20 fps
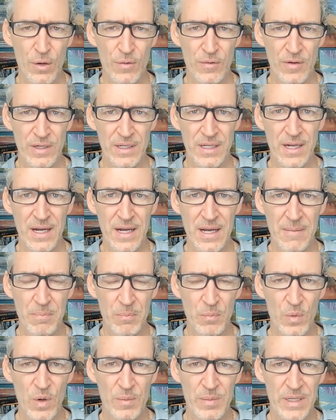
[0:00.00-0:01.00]
over
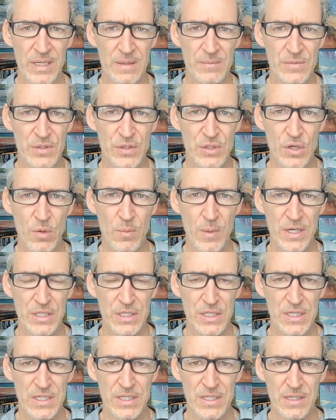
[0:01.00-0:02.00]
time, where it becomes so
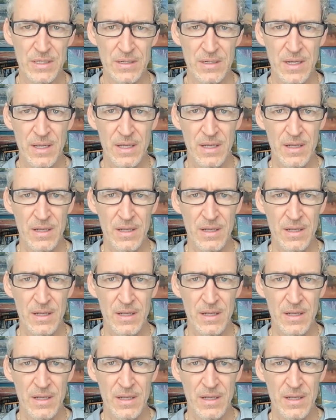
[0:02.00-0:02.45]
much easier.